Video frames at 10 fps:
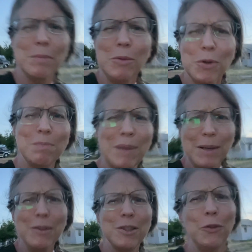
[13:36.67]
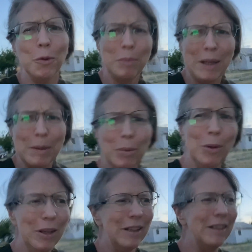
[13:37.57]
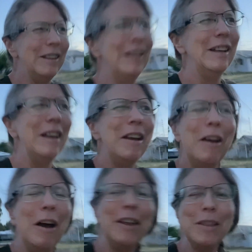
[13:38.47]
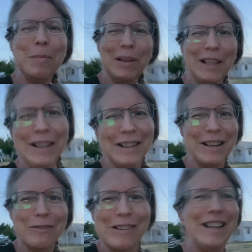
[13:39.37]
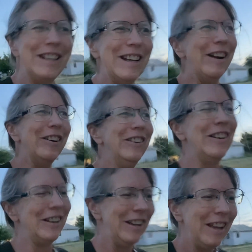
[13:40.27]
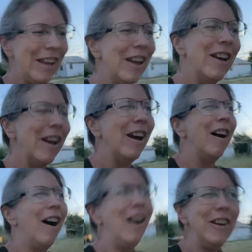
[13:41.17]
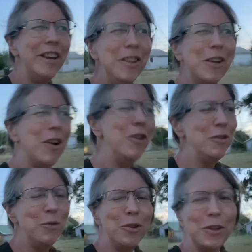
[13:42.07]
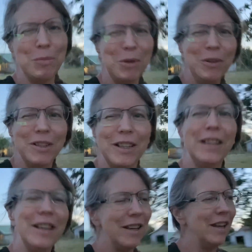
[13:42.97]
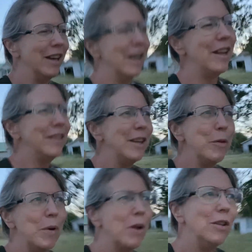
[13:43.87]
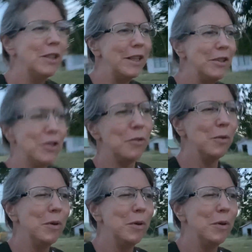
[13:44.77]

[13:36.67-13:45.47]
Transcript: most peaceful people on the planet right now are in the carnivore community. And I think we all need to